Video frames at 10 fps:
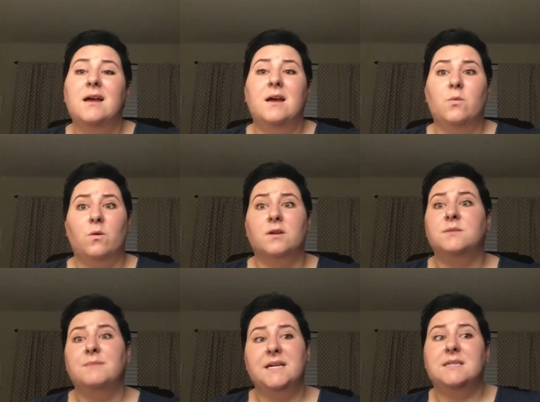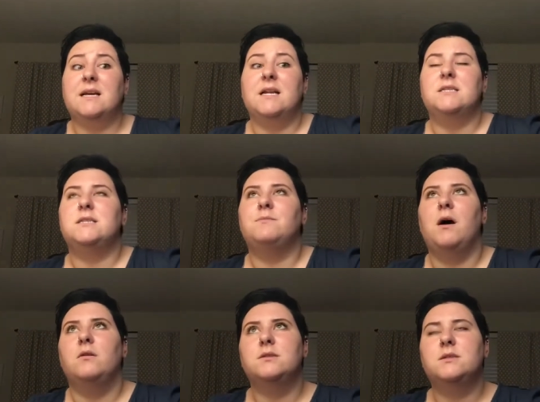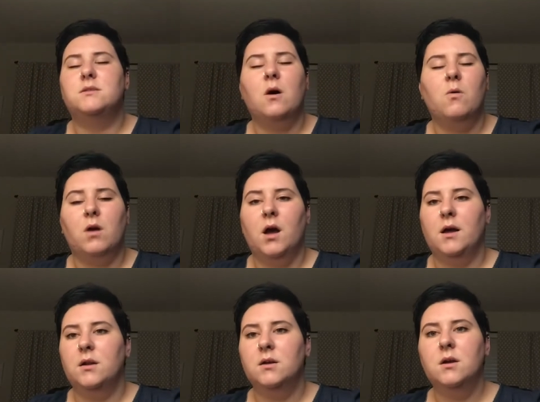It worked amazing and it smelled so good.